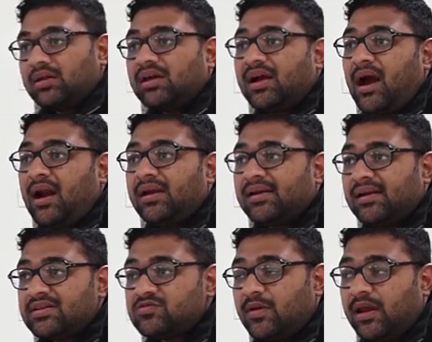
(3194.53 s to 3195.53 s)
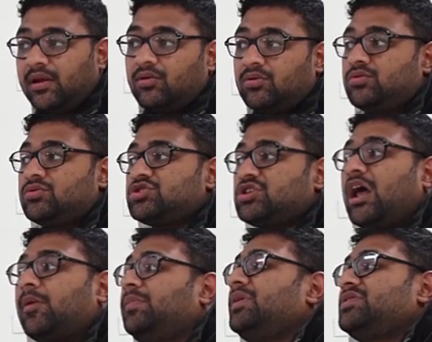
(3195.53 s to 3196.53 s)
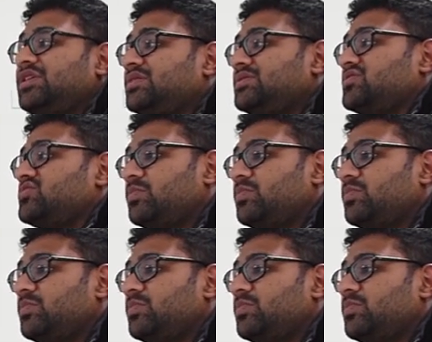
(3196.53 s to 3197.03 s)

The conductance value sharply changes